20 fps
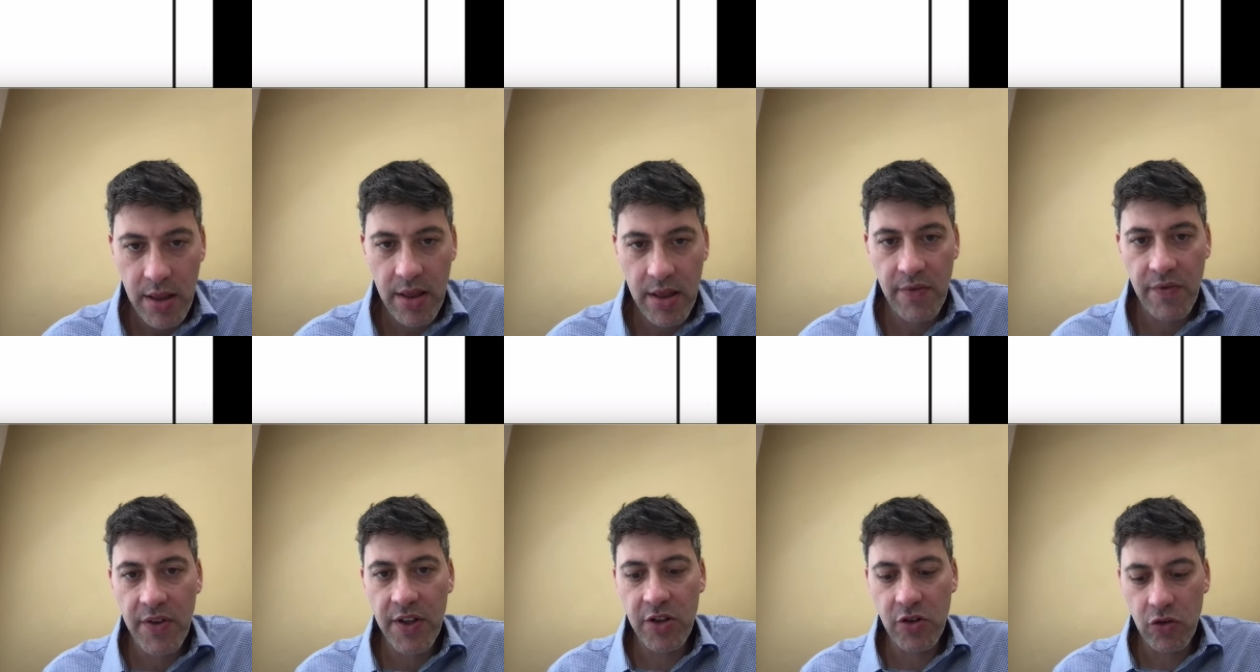The
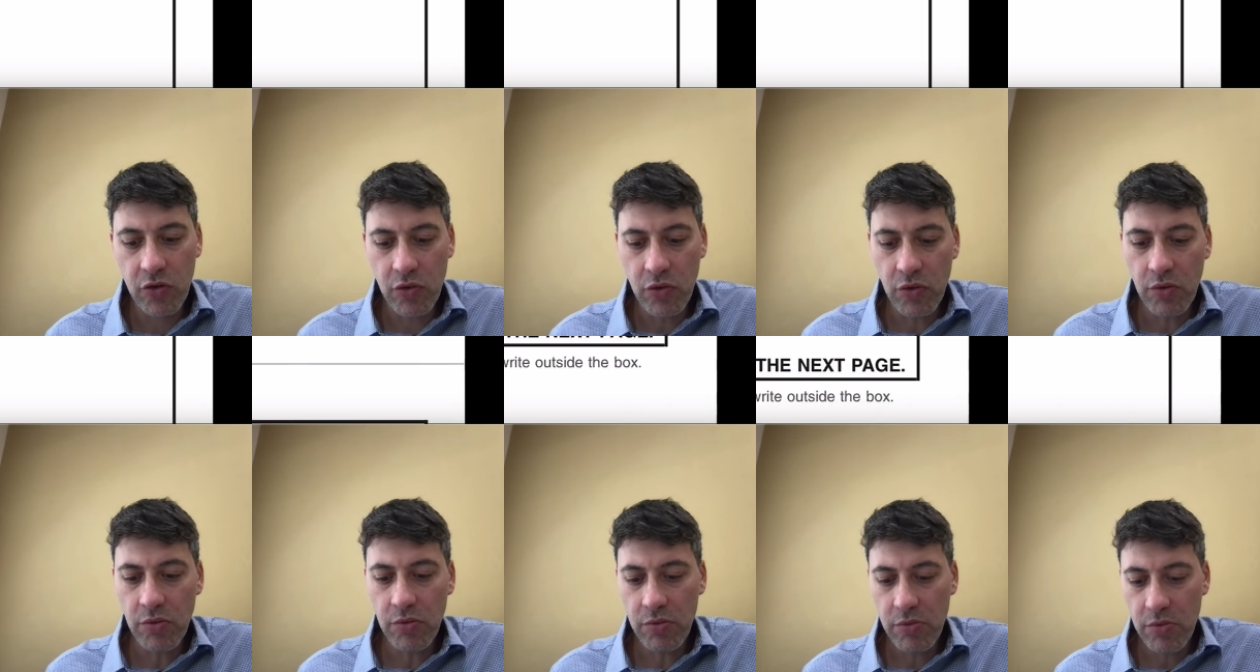
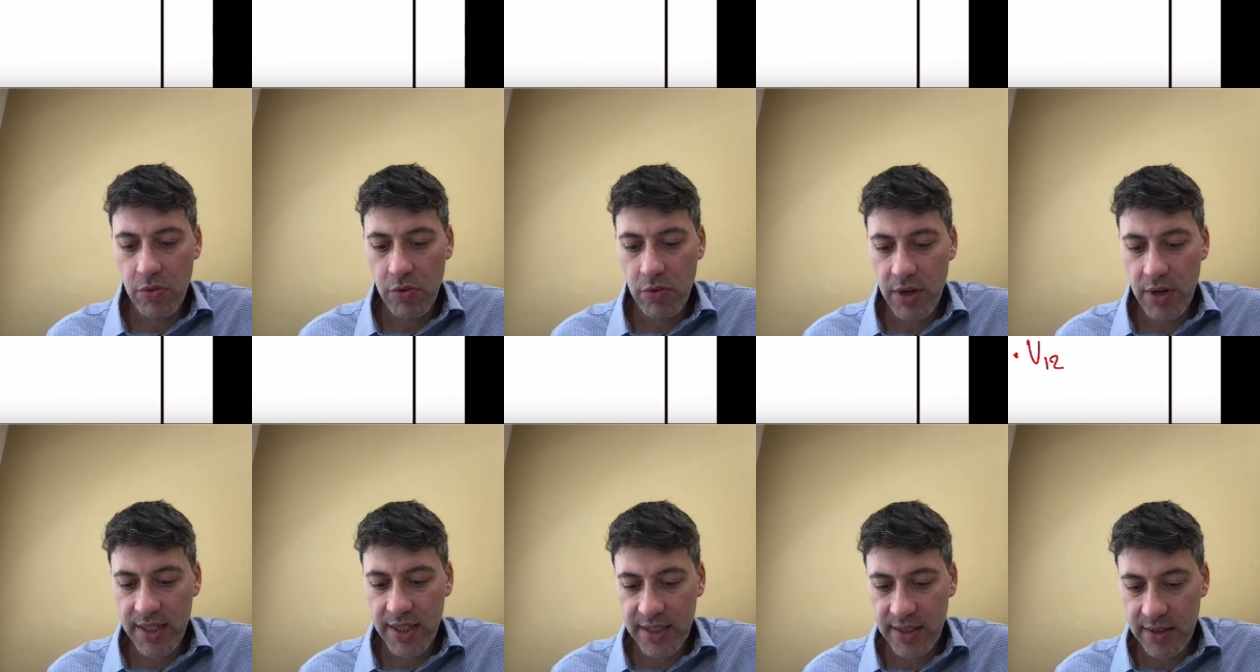V2
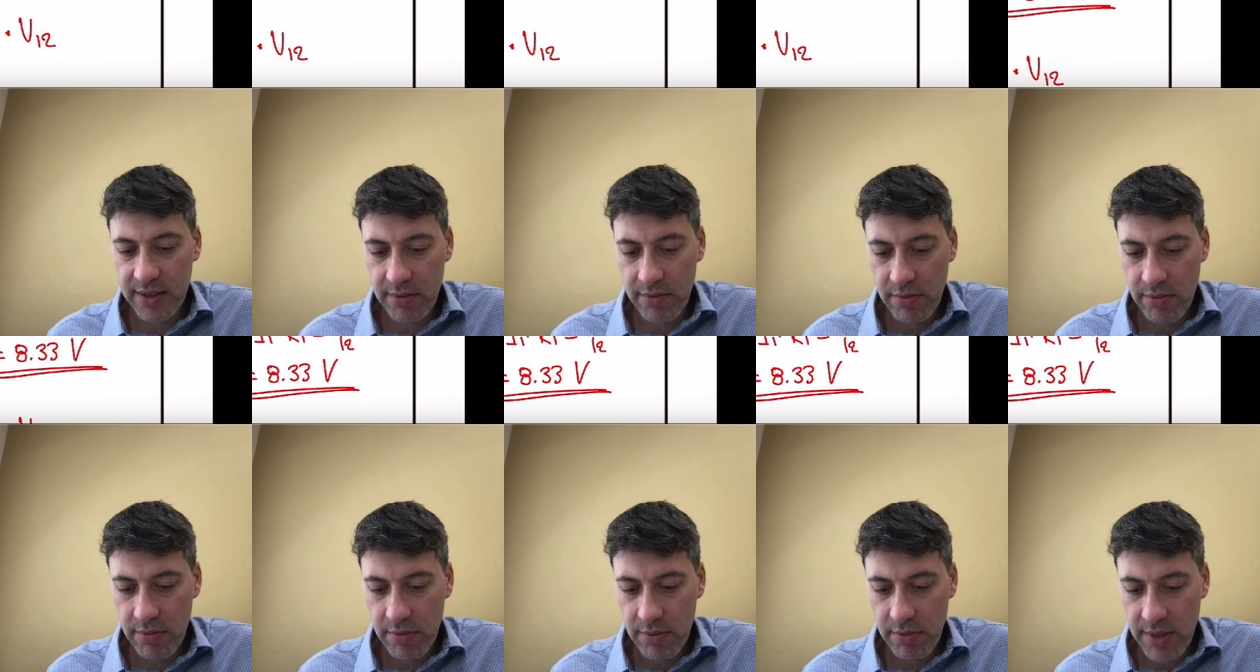was
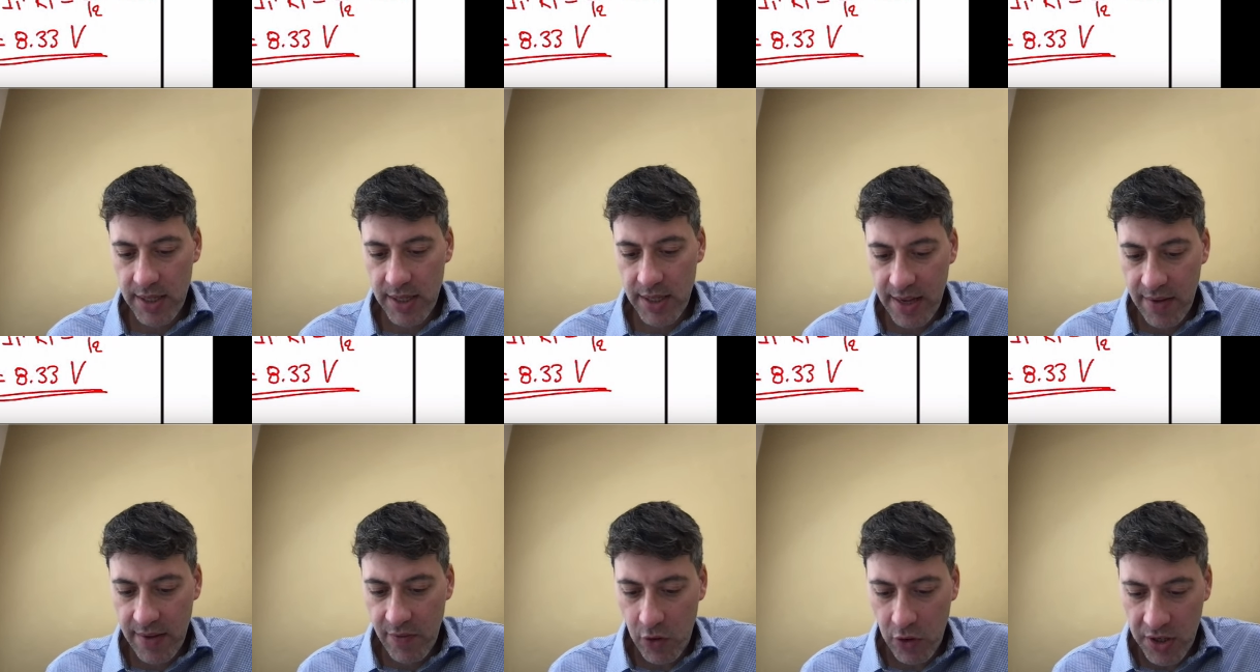the
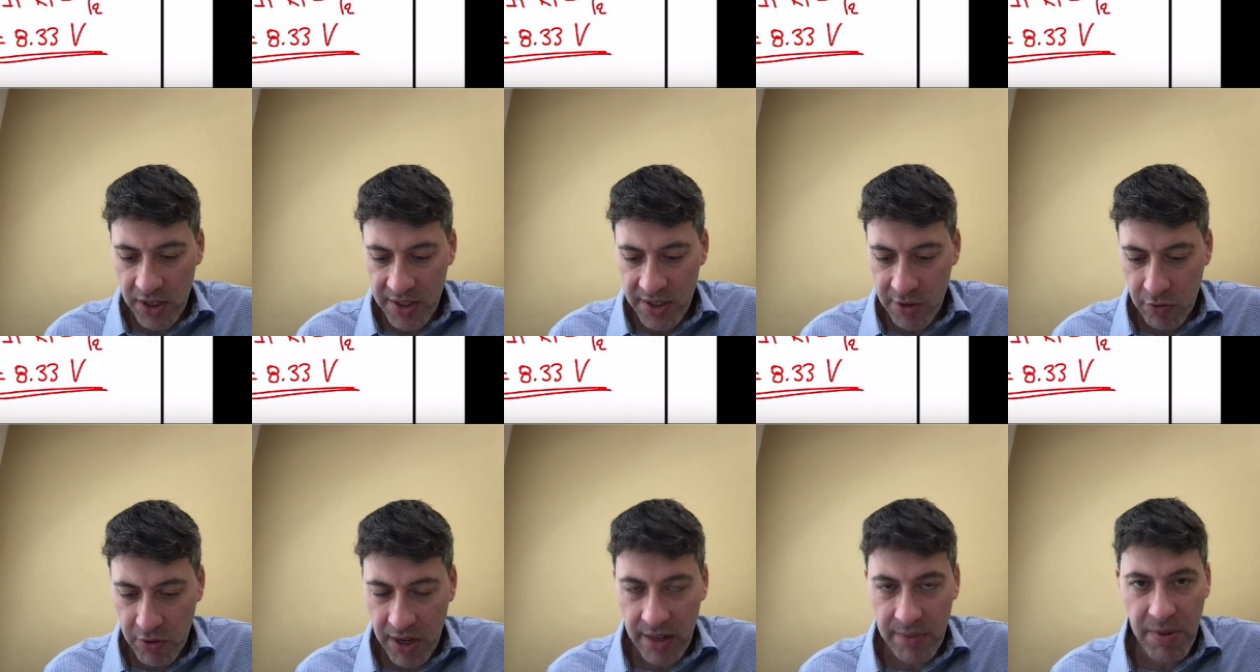same voltage that
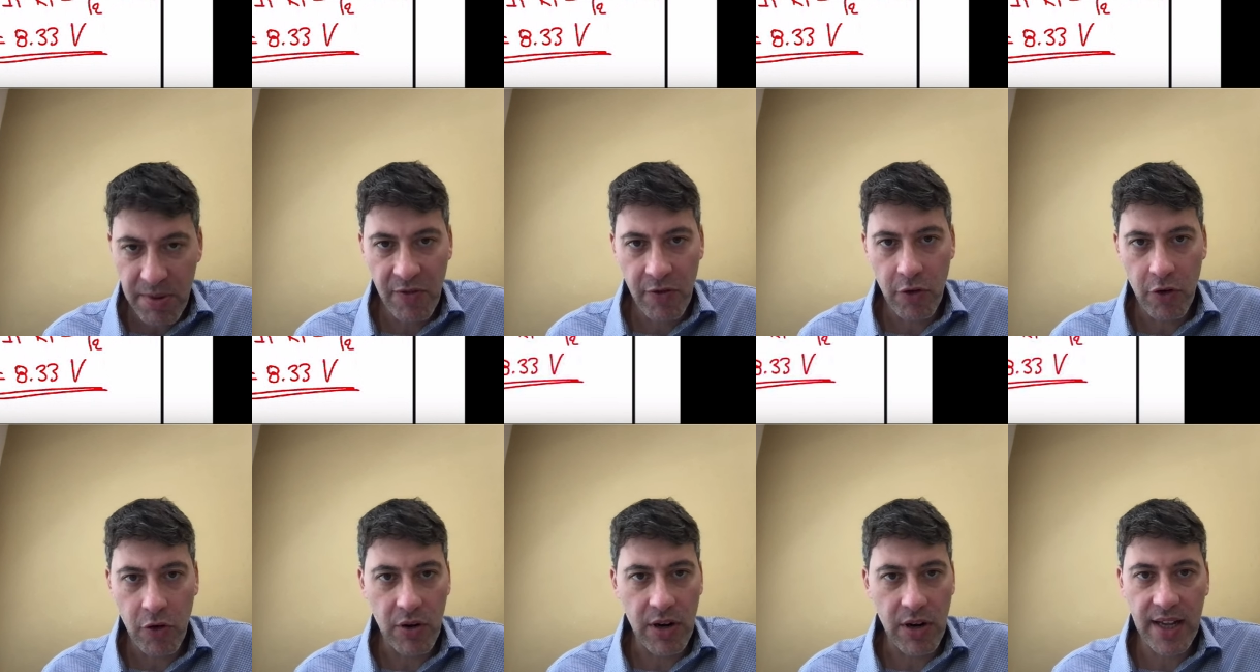we had
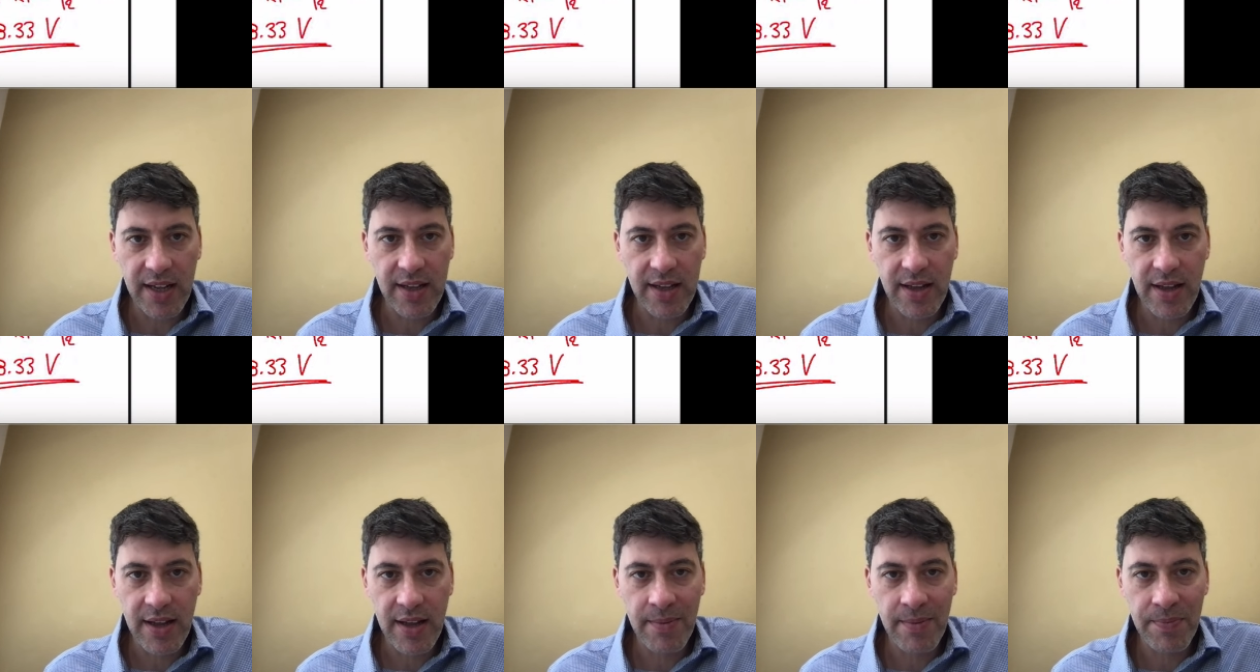before, like
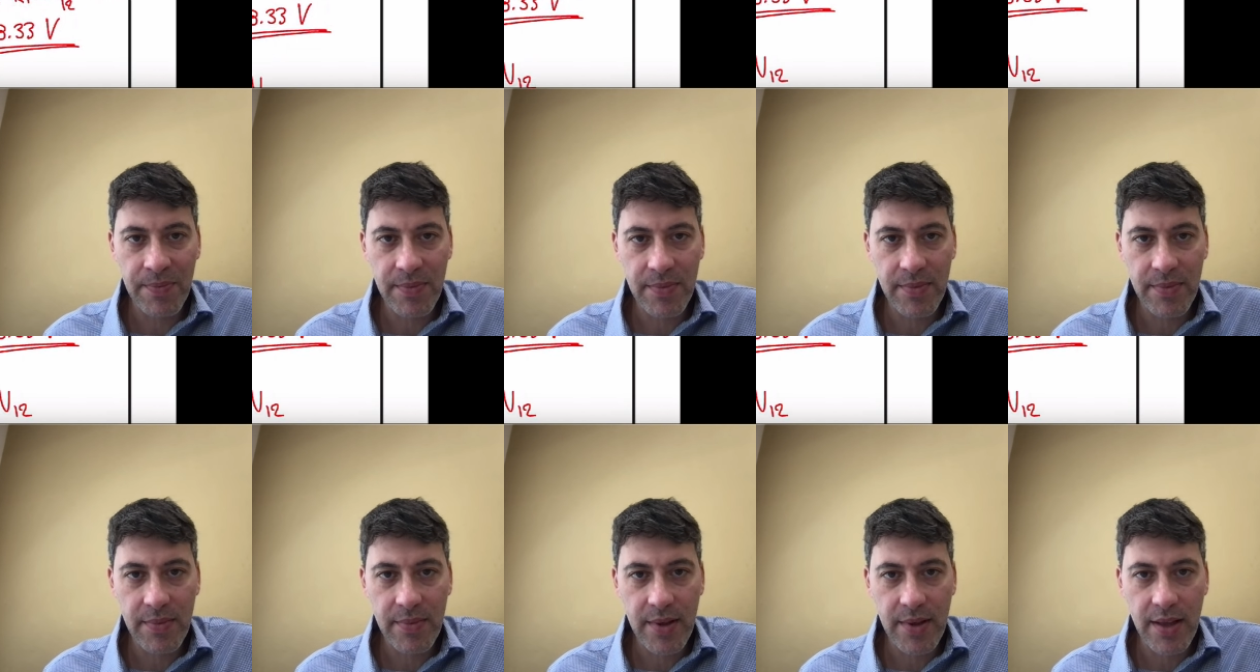
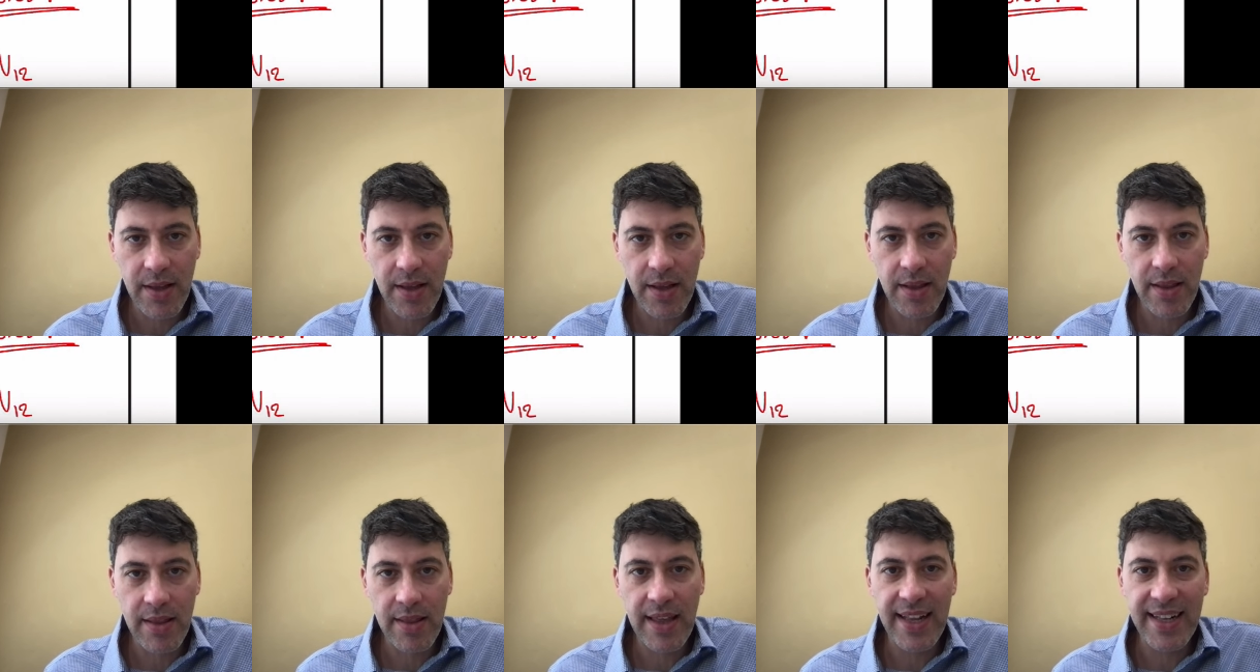
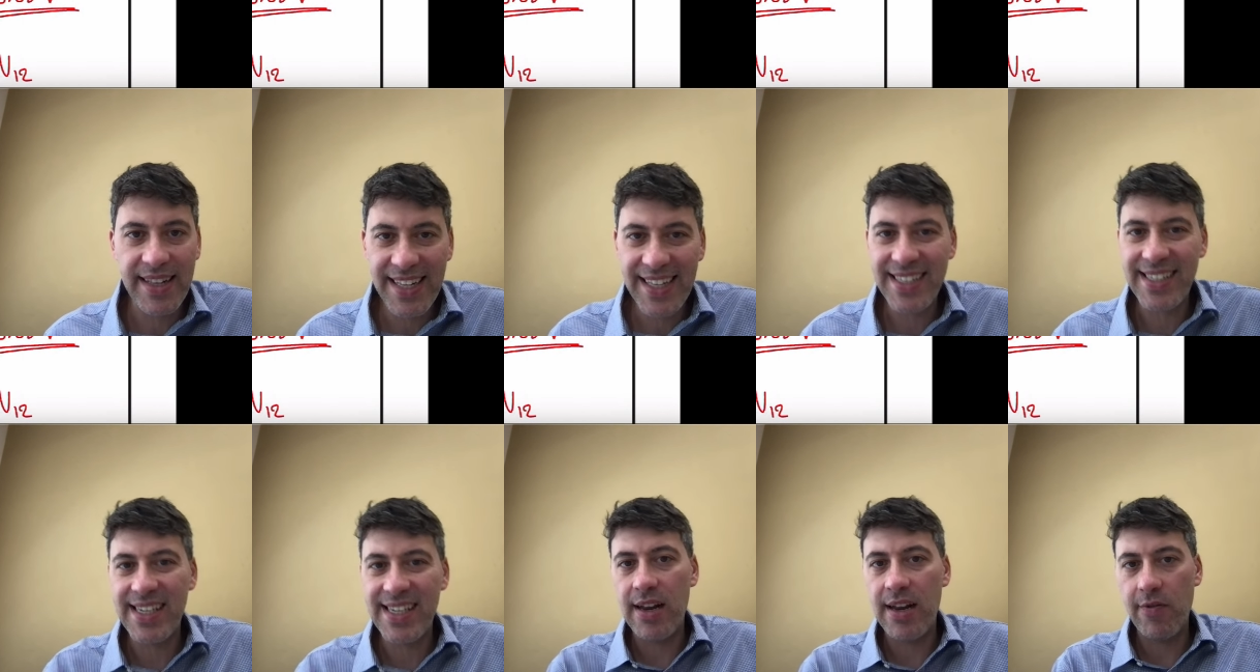the initial